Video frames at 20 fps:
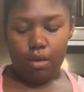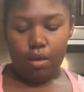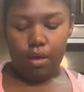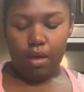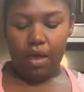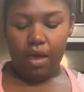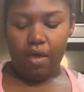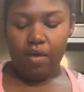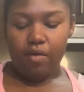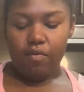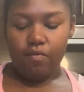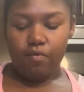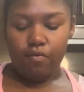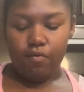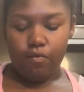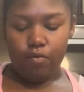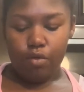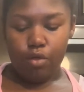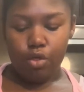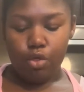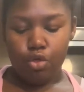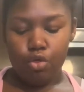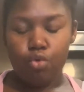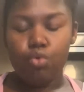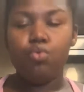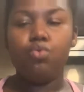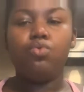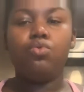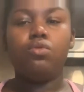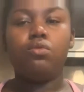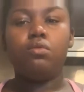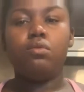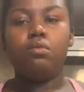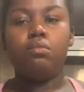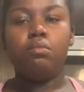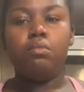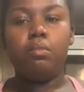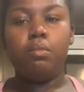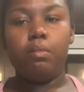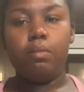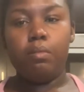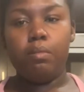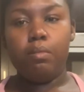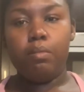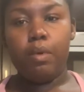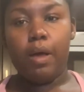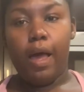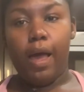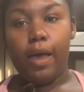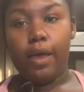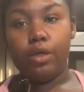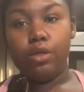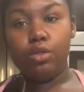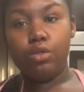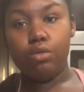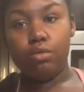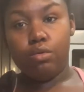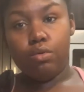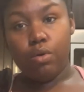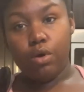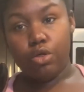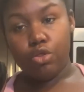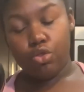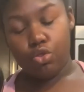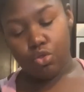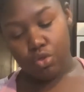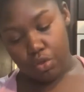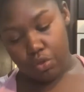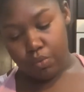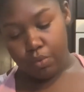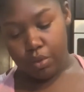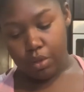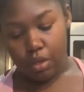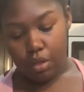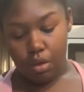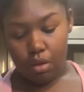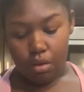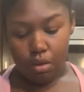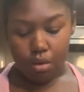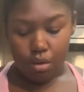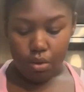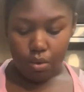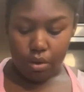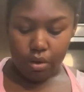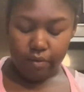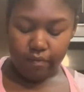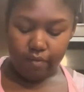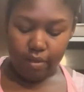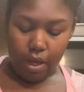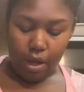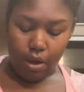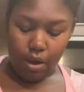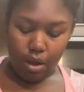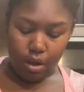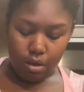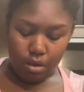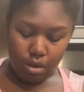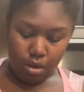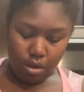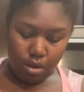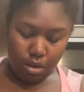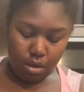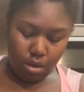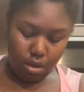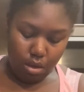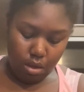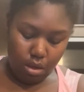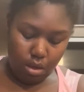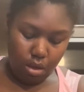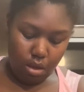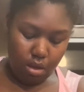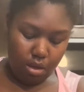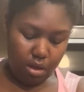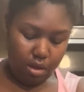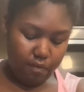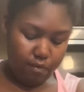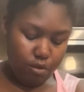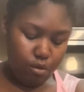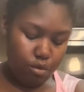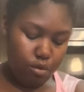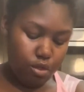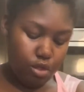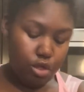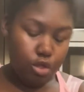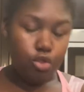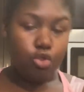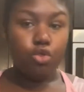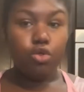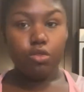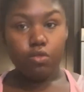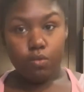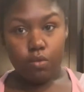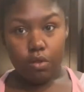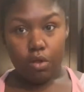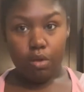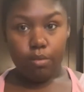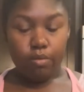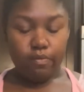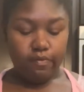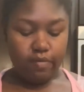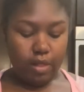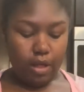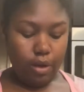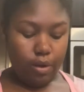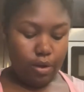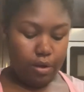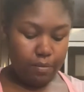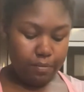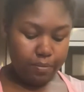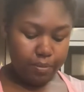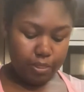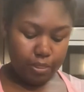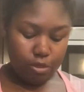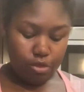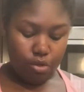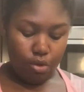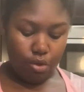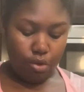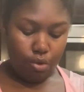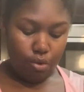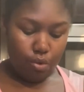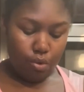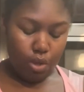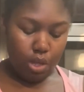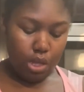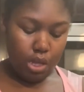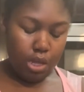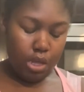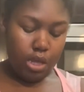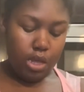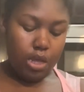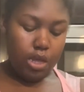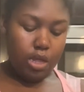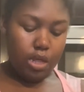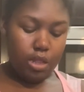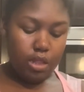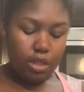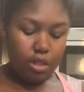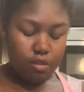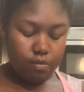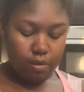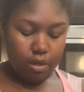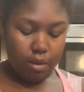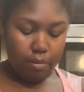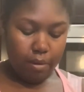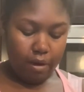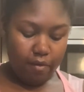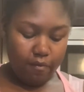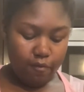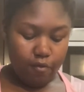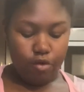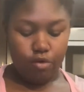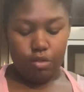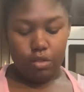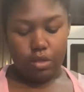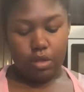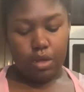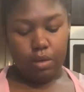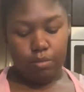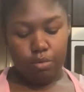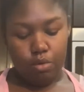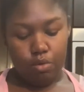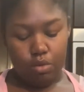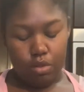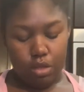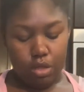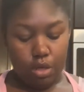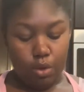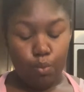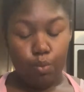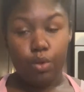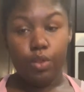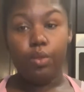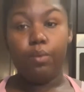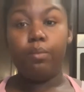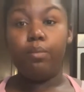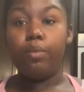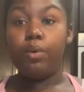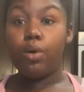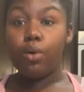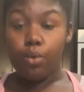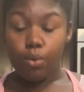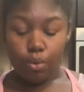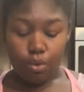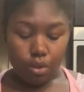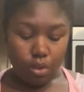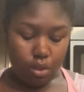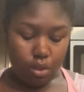I've used pie crust just with coconut flour, and I've used it just with almond flour. So this being my first time using it with both,